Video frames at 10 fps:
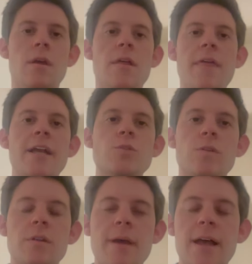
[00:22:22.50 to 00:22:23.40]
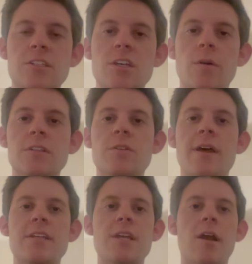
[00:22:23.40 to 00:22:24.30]
Thanks, Will and Matt. So also
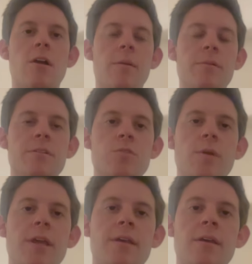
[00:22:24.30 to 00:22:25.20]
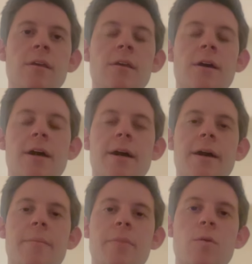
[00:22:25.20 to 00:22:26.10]
out of Sag Harbor this week,
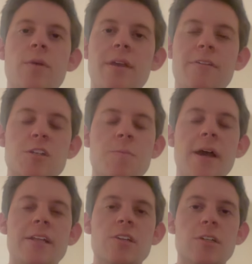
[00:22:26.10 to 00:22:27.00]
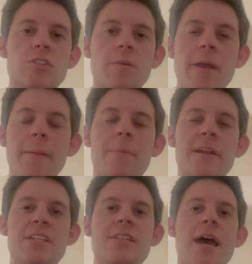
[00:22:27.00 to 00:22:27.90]
the weakfish bite has also remained
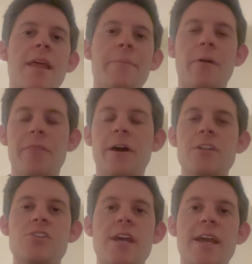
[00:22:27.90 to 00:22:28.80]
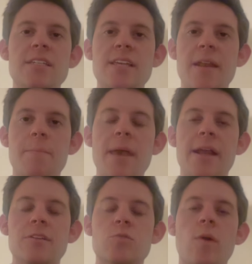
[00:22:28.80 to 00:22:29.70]
pretty steady, both on jigs and
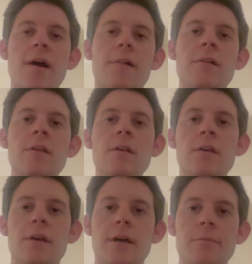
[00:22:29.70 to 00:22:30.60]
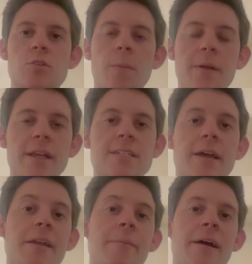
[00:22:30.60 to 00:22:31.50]
bait as well. So we're pretty
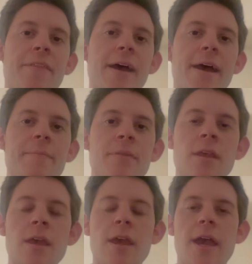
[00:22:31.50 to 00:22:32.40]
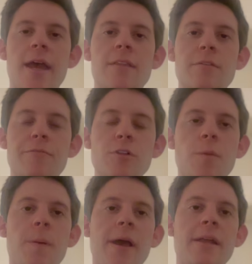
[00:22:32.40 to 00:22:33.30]
excited about that. And the
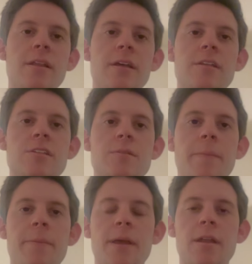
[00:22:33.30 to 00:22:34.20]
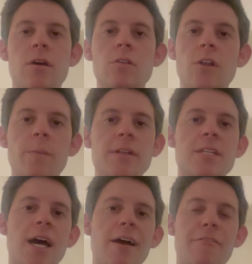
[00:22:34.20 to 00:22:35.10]
fluke bite has been a little bit
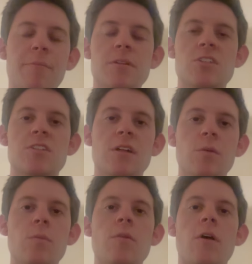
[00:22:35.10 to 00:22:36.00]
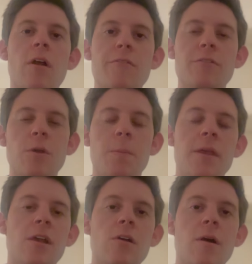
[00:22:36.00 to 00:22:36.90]
tough, but still there are fluke
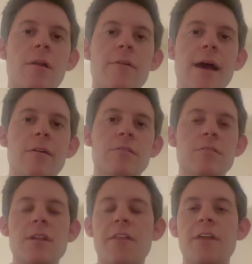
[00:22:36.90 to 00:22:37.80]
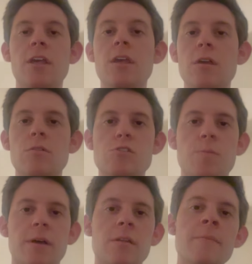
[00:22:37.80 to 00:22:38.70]
being caught around. Nothing huge,
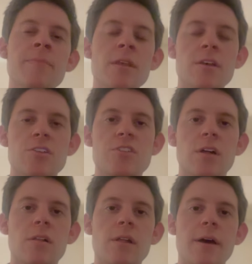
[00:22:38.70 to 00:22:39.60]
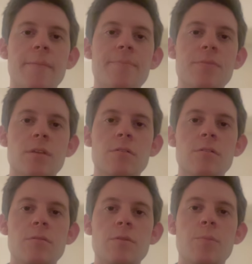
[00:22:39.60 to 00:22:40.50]
but still
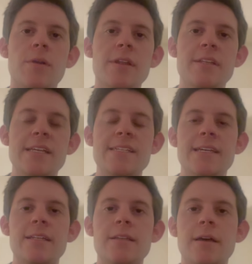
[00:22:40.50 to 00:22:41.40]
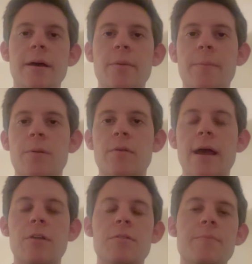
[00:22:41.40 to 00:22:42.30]
pretty decent up
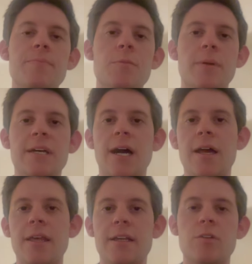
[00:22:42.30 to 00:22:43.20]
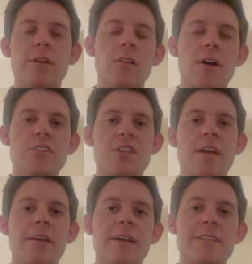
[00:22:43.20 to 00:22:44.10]
around Peconic, Green Lawns
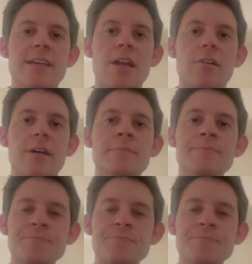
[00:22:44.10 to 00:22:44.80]
area, etc.